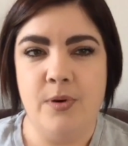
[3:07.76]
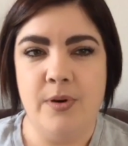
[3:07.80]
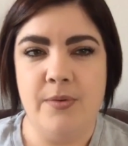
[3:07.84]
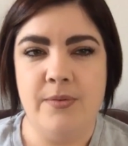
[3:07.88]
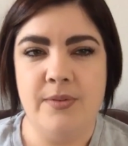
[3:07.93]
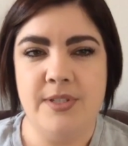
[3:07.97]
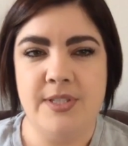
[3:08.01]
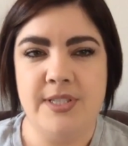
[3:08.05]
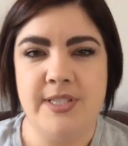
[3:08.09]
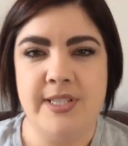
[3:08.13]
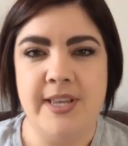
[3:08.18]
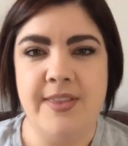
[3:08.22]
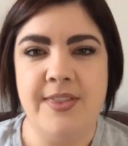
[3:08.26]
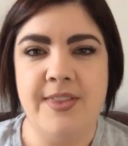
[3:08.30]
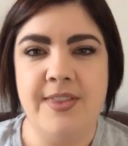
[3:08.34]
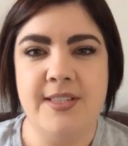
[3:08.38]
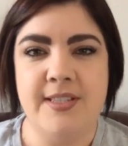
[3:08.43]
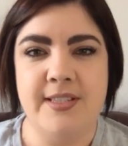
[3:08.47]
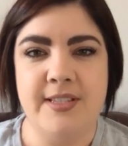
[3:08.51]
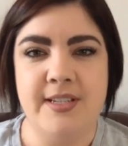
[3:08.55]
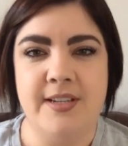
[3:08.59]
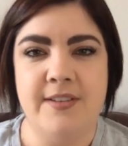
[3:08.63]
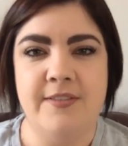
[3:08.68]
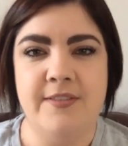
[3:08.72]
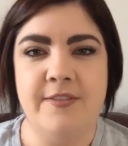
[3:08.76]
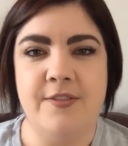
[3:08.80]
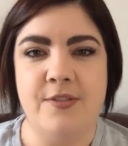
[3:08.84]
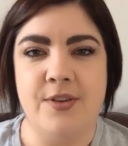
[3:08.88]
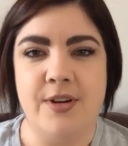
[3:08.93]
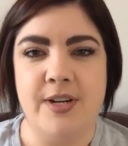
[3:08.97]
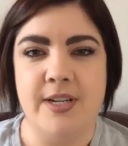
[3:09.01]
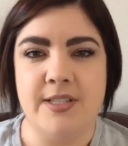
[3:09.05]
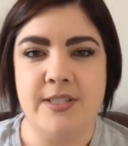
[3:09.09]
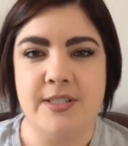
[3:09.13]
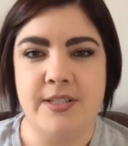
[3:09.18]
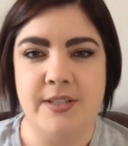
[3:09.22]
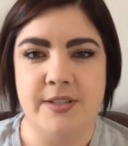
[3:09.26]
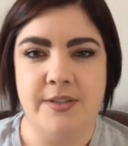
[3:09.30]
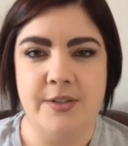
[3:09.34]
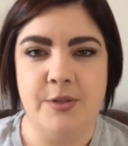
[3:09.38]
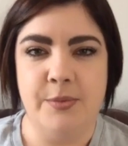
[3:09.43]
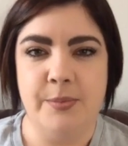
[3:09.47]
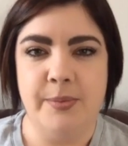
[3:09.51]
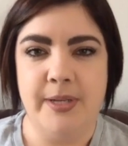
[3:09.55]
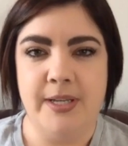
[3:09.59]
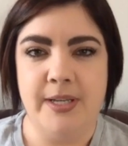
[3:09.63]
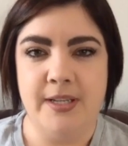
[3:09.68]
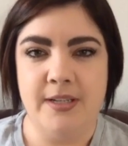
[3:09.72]
Set the scene for us a little
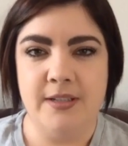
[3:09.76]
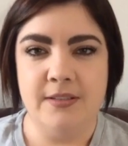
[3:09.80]
bit.